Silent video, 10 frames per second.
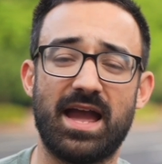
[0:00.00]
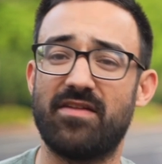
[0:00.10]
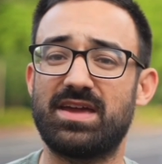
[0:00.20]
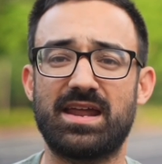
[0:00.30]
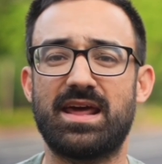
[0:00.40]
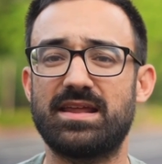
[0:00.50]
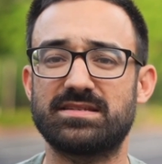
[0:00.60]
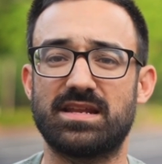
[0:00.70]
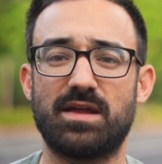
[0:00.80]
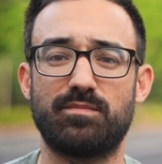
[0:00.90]
and the
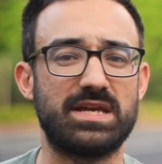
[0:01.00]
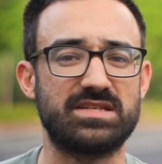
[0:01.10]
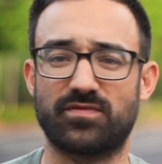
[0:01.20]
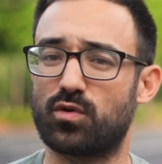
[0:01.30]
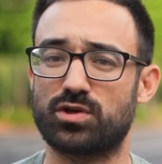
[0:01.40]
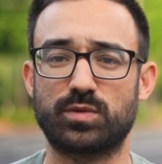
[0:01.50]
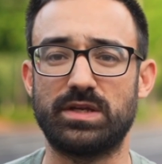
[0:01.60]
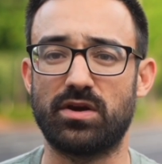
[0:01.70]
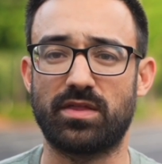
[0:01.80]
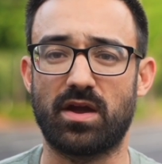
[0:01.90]
NAs and NBs, of course, we
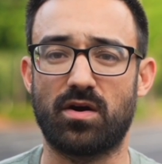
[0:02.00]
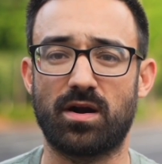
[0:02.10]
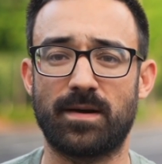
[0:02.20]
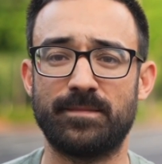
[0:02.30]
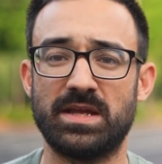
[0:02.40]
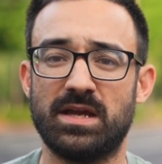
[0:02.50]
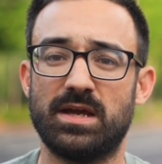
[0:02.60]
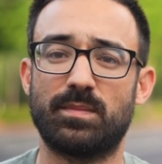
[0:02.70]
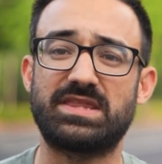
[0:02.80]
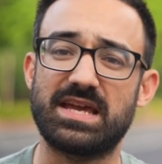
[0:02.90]
know they are.
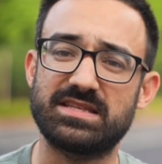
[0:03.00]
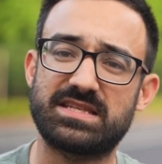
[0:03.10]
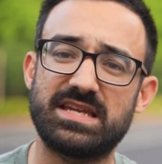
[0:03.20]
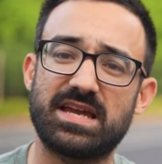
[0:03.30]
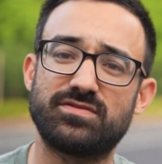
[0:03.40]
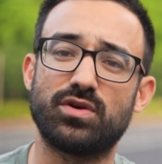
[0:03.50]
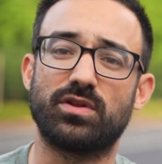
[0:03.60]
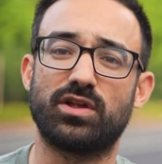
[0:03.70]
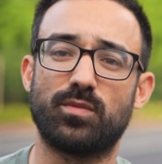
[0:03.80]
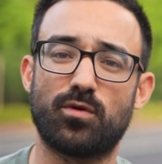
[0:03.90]
But the NC gives you a
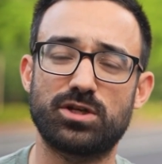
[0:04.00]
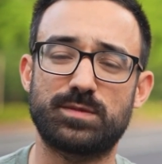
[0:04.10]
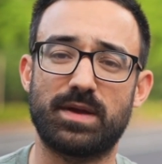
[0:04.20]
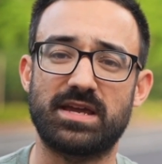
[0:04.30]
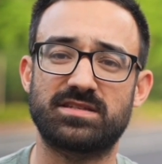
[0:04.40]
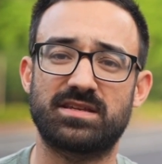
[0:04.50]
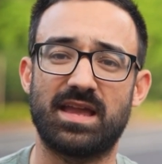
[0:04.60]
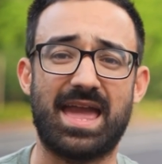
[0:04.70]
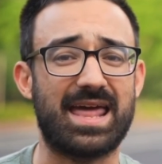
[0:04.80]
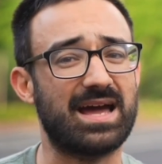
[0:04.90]
little more space,
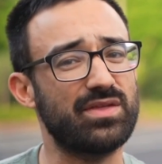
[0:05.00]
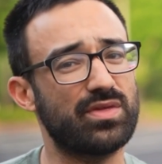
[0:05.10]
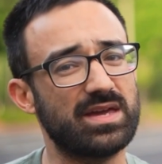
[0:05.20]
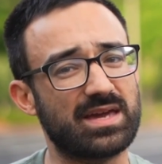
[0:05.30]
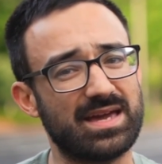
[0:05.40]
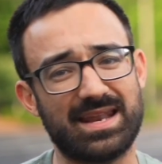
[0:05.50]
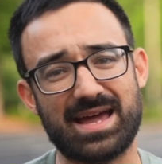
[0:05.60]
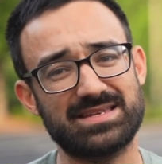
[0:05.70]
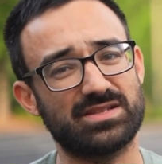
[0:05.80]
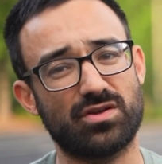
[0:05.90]
and I think it
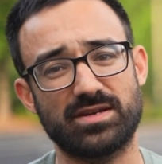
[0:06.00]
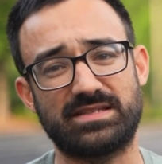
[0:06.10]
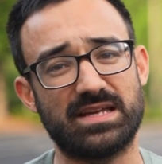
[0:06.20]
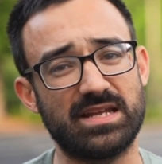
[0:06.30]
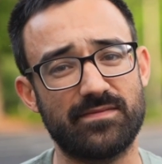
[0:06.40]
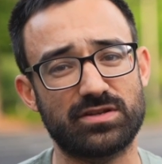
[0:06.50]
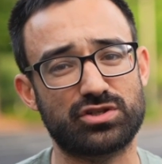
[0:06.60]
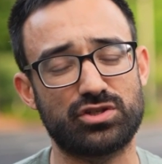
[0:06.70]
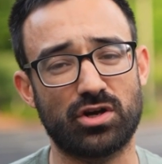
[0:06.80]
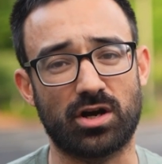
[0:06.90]
hasn't lost any of its
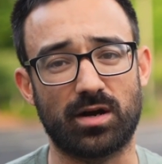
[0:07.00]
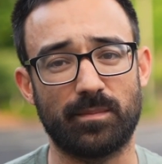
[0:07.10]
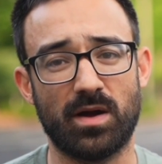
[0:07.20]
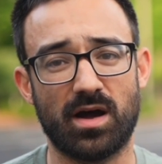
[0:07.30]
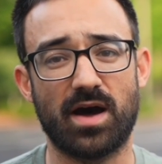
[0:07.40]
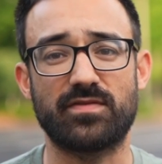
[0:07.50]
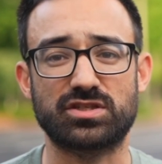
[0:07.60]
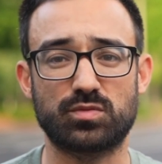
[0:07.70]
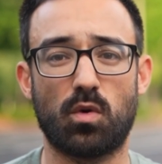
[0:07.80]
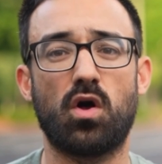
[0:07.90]
charm of a
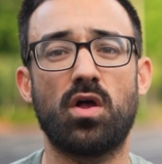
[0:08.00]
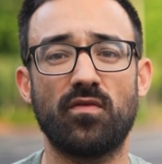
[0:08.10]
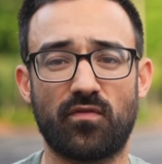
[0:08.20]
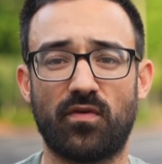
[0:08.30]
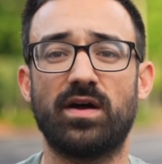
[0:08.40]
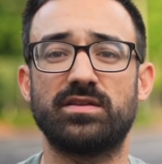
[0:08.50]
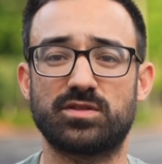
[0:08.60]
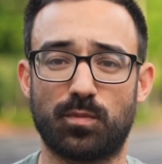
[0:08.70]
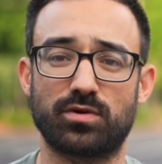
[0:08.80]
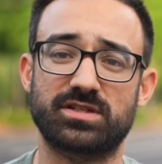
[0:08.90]
small, fun
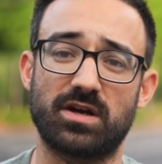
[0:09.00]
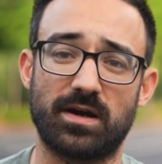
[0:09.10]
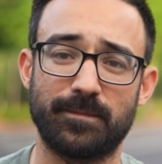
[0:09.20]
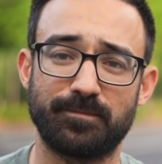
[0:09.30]
sports car.